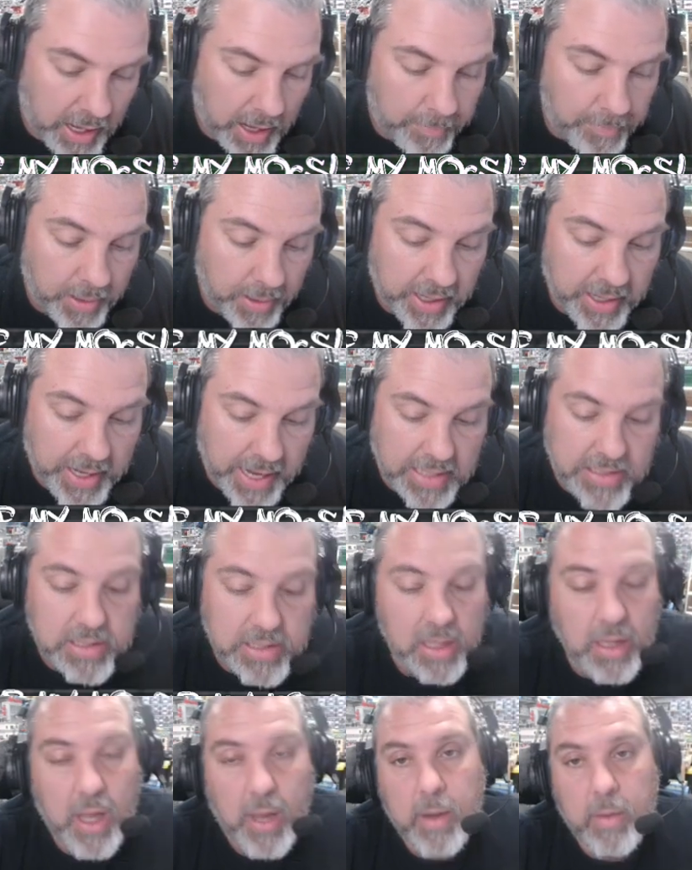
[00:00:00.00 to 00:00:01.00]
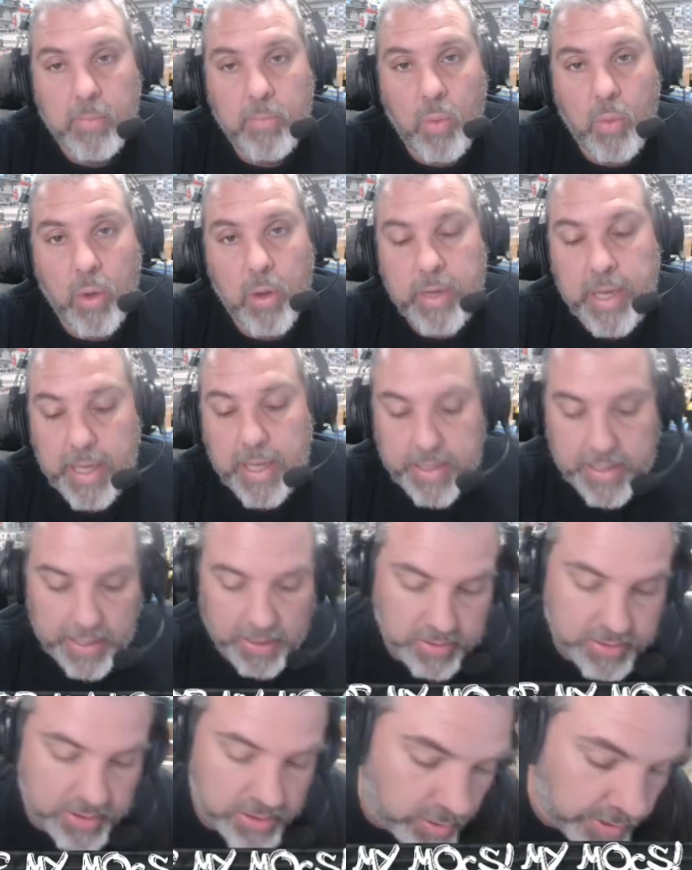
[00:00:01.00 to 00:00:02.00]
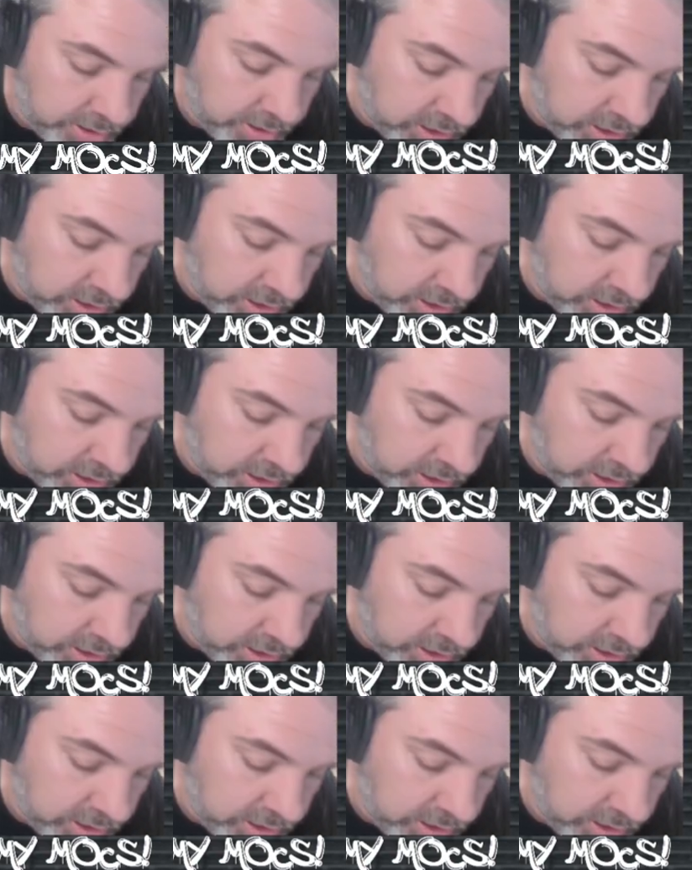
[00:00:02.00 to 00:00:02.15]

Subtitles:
but it has a lot of more details. So it